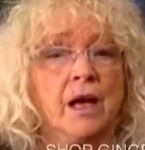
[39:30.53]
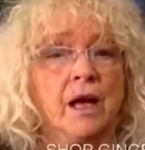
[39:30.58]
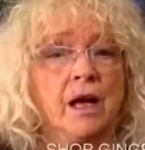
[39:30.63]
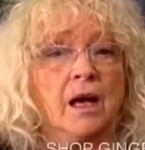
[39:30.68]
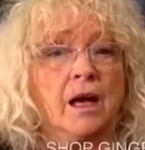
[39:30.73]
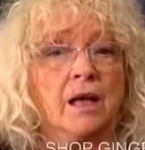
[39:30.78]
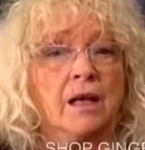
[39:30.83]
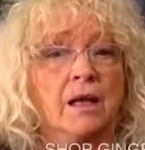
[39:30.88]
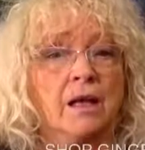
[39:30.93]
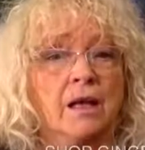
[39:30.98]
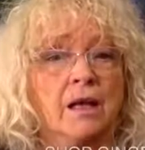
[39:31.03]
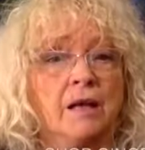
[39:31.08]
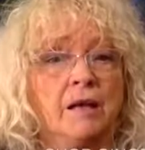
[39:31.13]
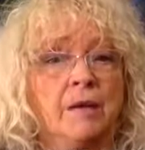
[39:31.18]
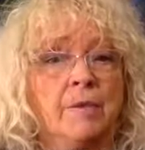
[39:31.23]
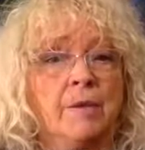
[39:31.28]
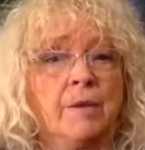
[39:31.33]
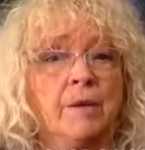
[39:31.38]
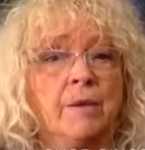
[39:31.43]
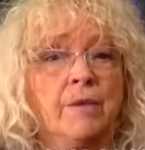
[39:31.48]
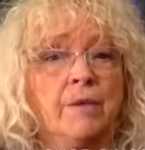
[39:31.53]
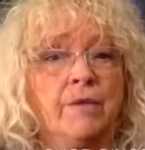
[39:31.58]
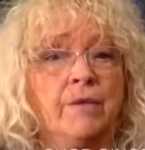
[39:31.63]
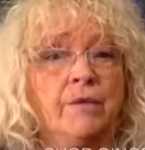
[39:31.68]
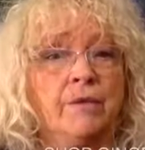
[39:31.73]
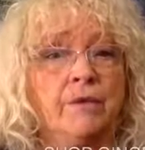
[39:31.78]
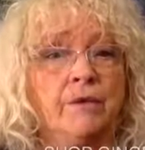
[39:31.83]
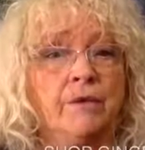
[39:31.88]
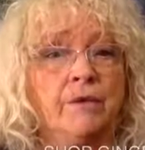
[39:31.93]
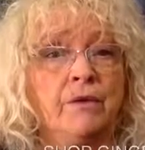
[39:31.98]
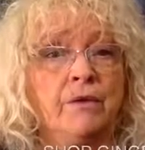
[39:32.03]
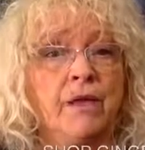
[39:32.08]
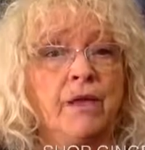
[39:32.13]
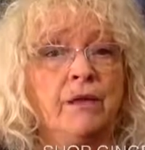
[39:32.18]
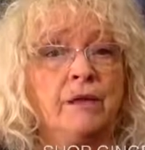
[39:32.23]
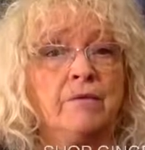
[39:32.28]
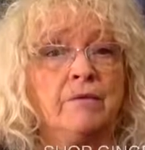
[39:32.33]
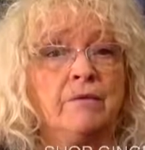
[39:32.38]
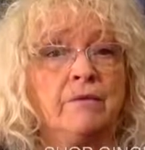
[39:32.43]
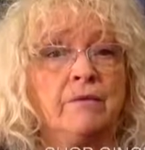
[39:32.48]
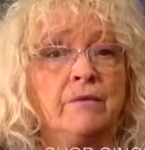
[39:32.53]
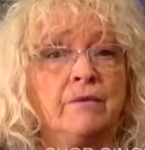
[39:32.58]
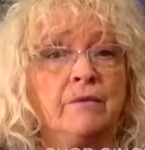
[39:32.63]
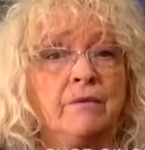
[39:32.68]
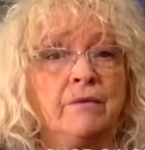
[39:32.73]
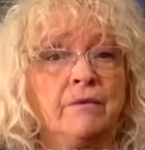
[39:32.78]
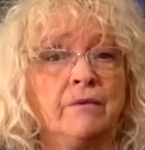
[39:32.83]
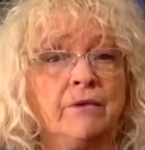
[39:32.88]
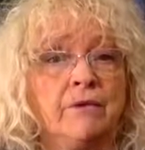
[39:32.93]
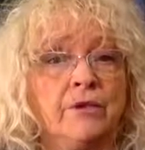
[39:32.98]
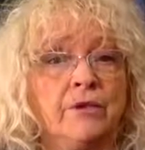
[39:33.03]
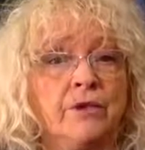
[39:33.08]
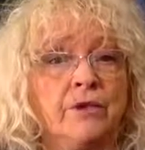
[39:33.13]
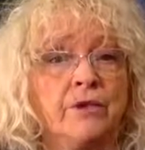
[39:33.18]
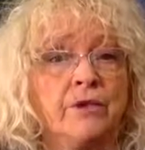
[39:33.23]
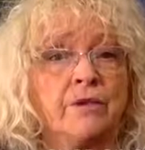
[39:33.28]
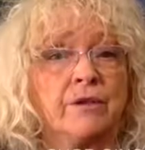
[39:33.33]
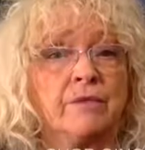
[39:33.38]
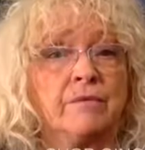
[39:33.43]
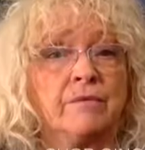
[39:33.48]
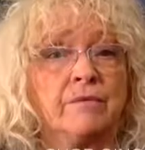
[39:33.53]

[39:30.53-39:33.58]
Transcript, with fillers: A lot of people feel that for sure.